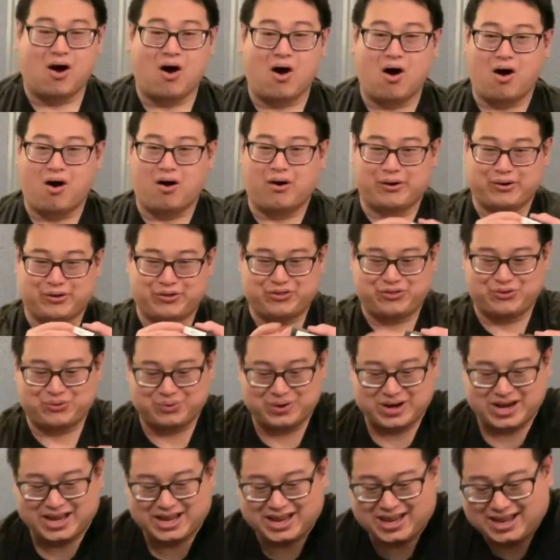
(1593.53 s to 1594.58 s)

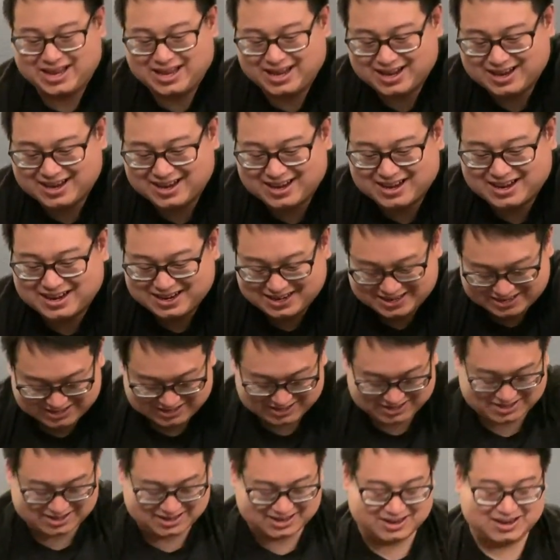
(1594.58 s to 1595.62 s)
R3,
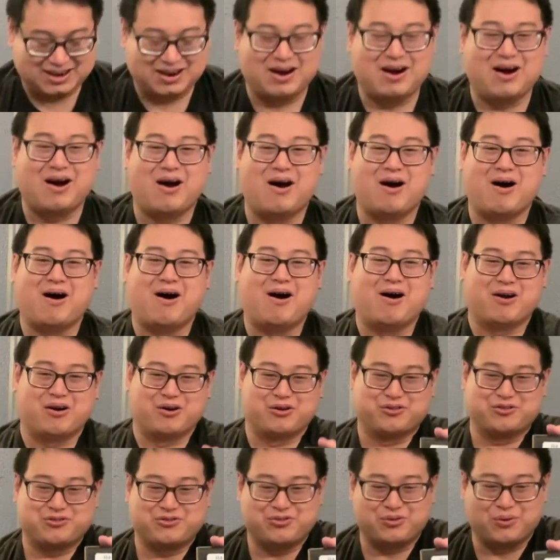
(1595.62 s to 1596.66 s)

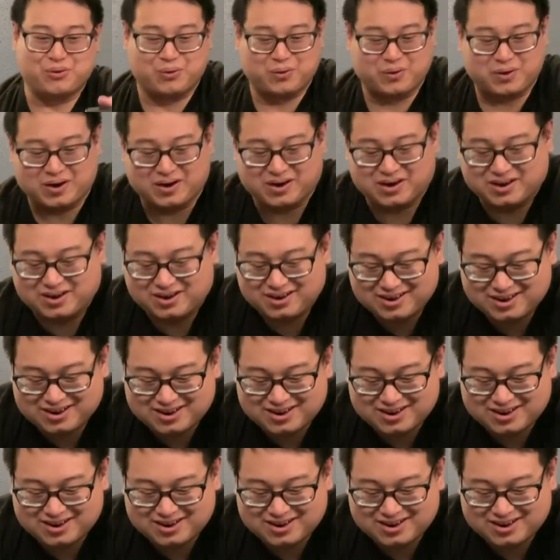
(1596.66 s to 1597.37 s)
R4,